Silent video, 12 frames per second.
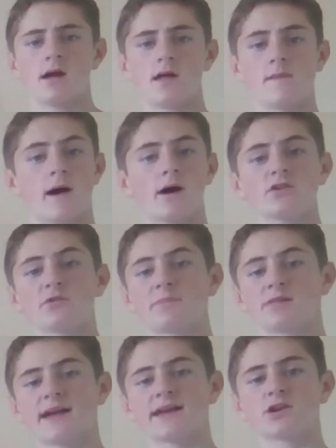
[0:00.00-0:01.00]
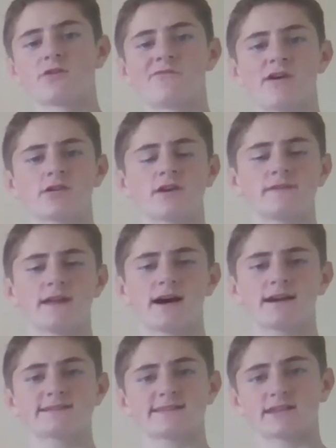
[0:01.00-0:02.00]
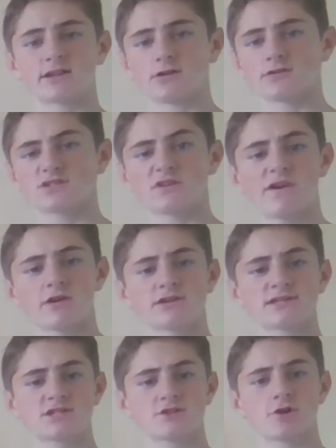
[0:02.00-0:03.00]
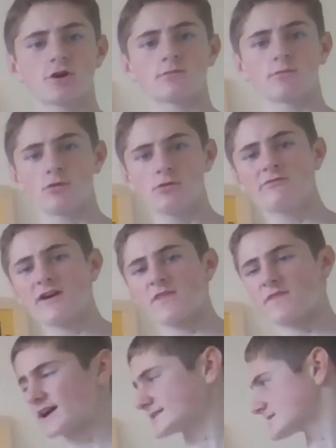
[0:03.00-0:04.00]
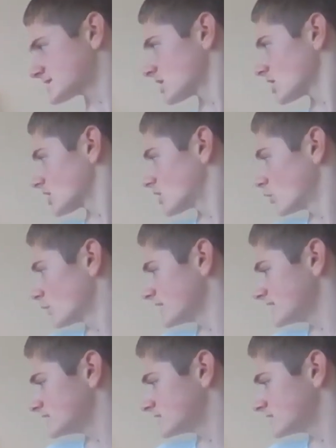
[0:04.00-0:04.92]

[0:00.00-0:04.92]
Now you play your very nice and also very strong move, and that's queen